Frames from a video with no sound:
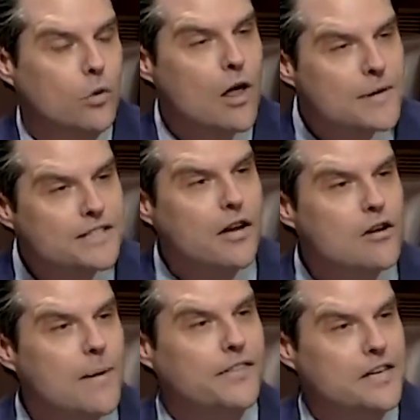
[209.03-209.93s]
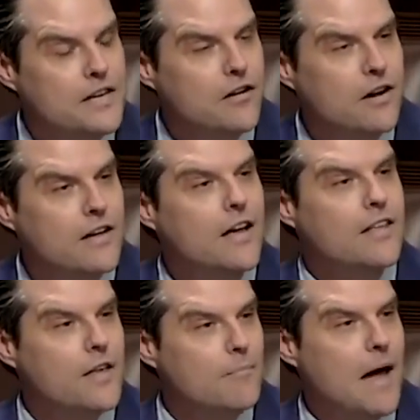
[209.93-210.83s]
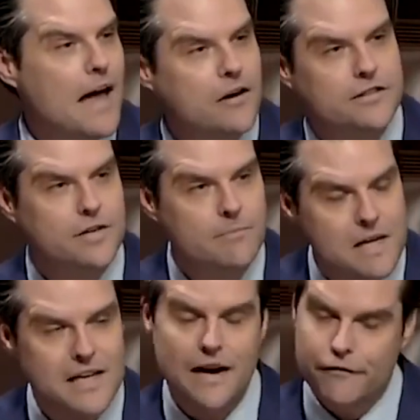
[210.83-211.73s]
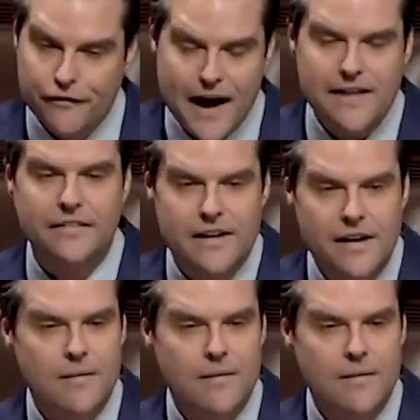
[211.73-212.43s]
Well, let me tell you about the hearing that mattered to me, and frankly,